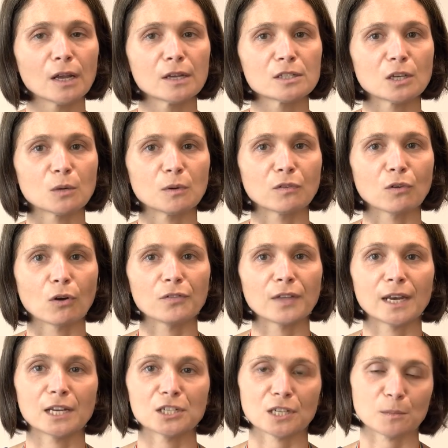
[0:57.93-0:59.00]
So we've got the
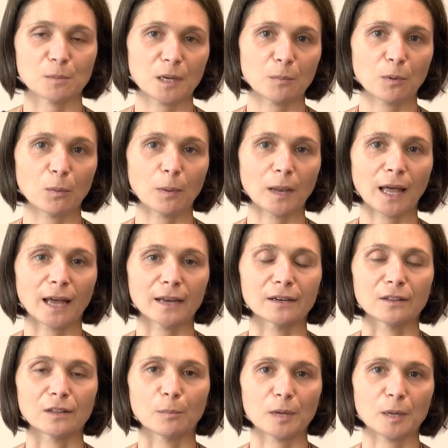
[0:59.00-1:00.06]
NHS People Plan
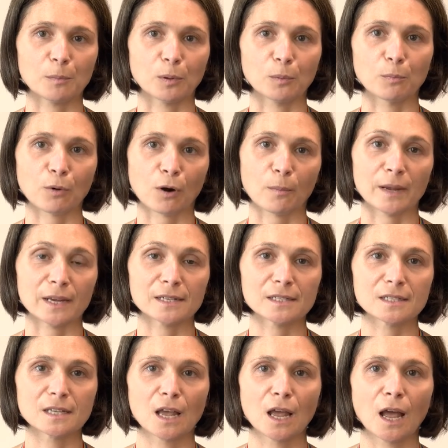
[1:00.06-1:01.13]
and the People Promise,